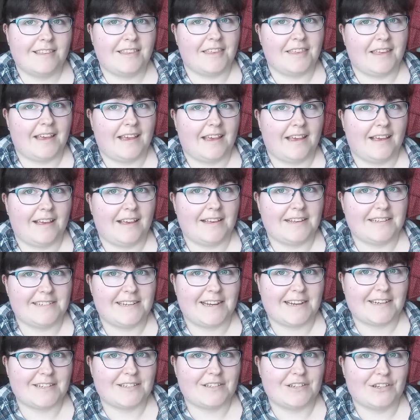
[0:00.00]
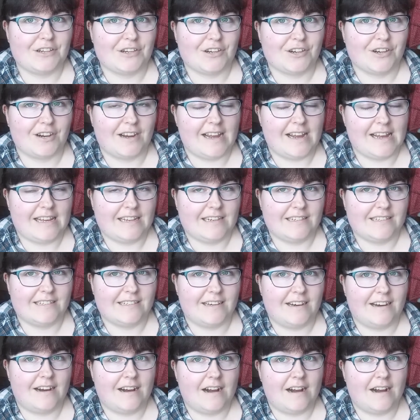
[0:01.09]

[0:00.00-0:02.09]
thing is next year, and